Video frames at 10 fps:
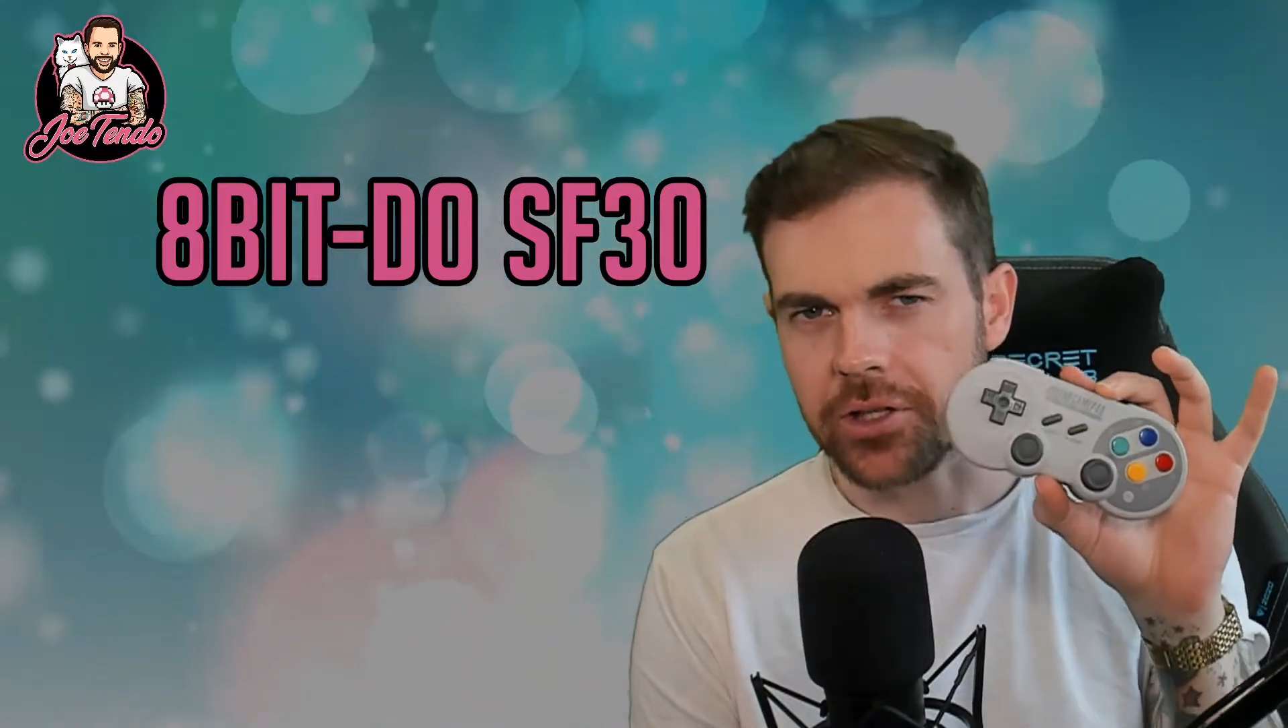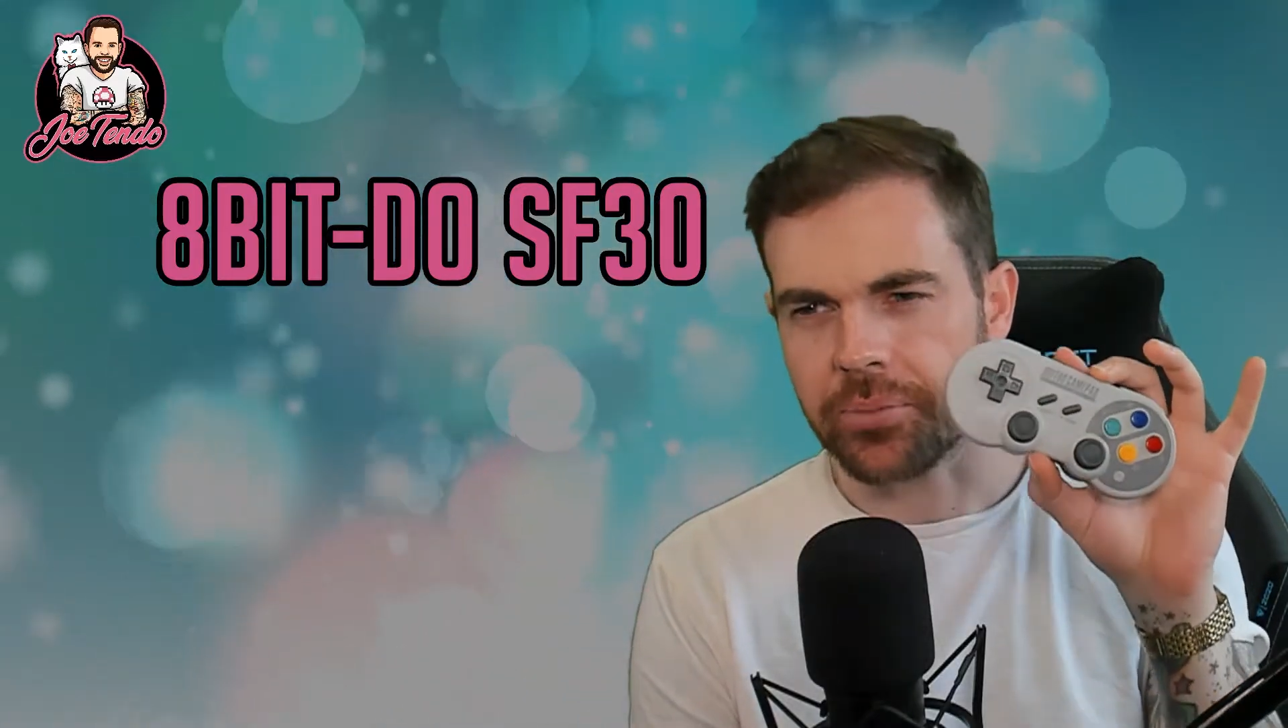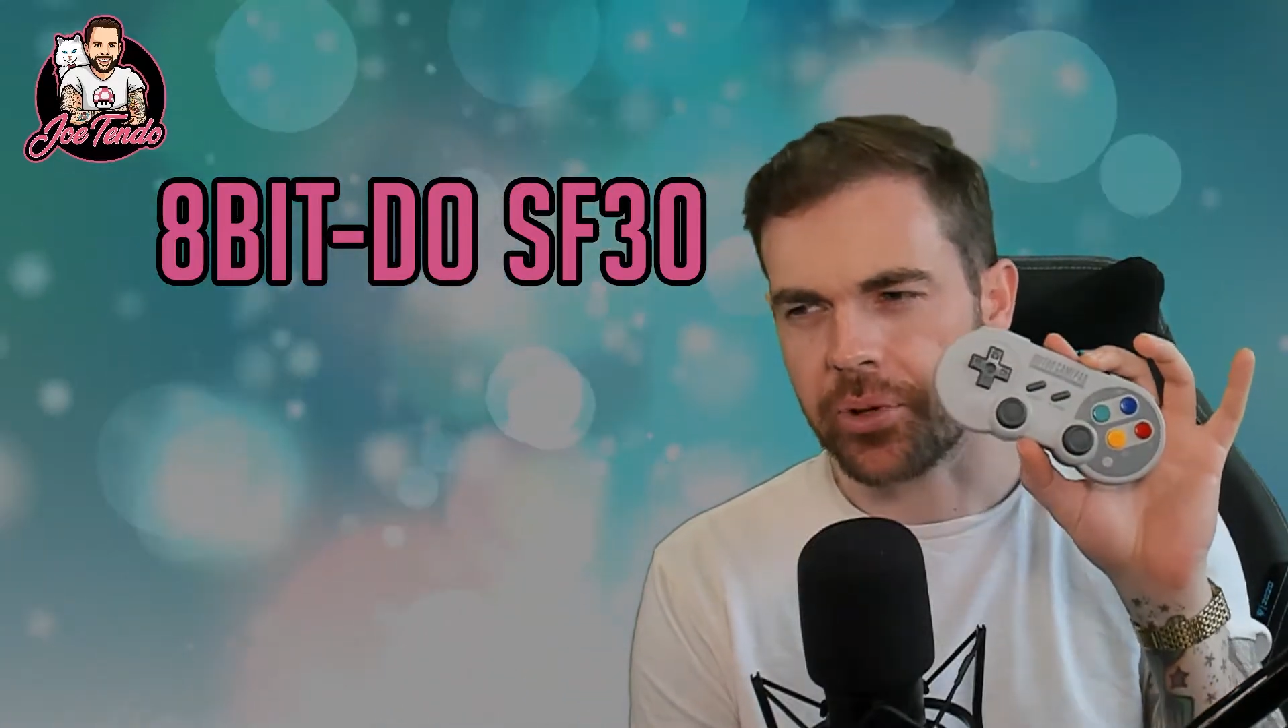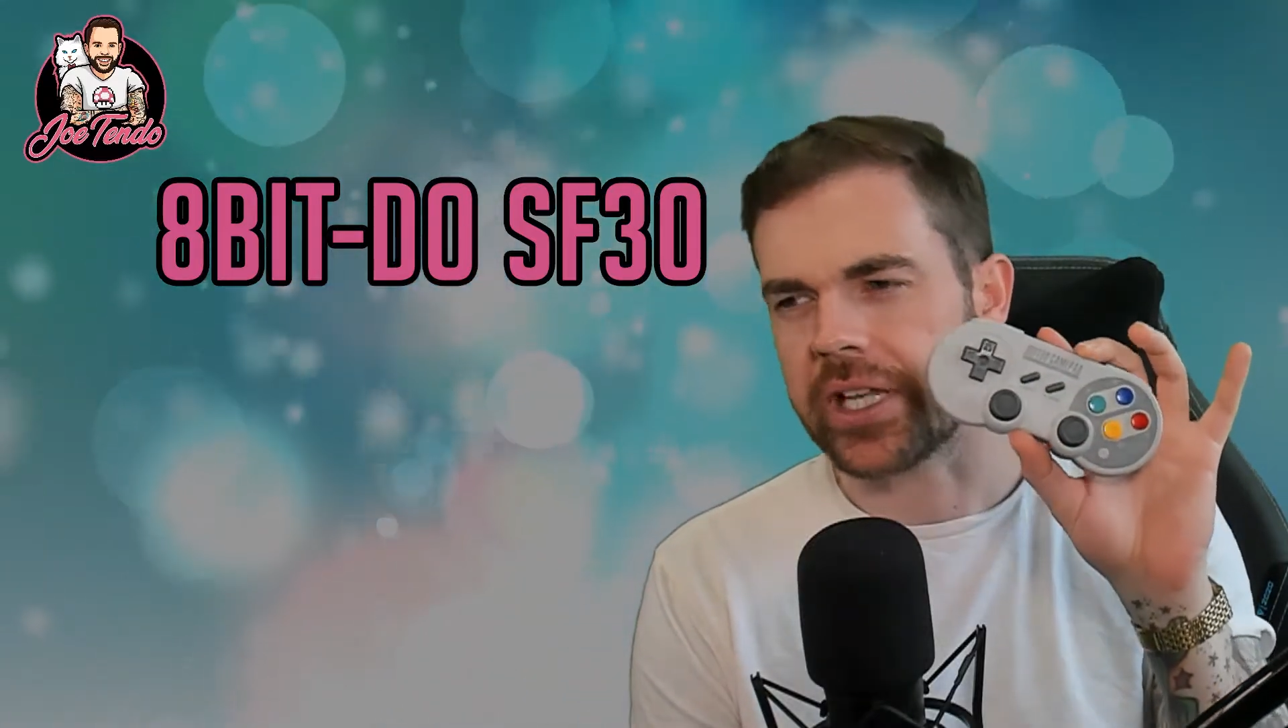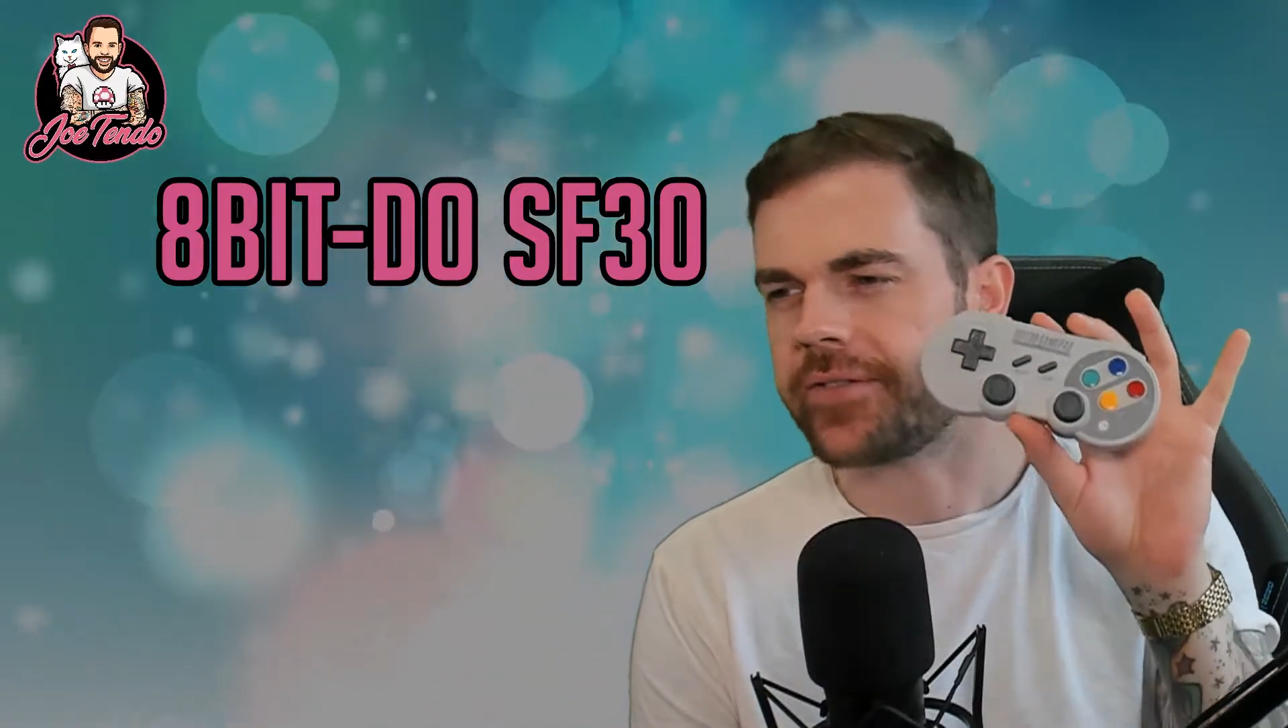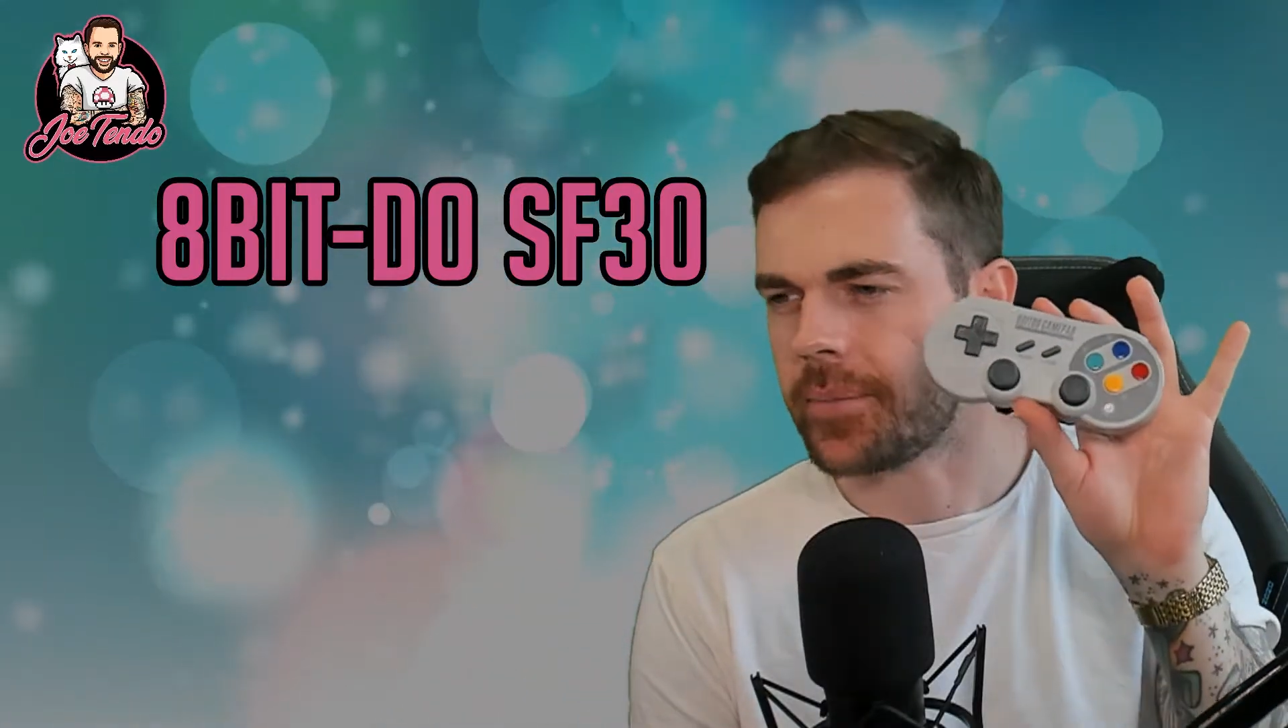look pretty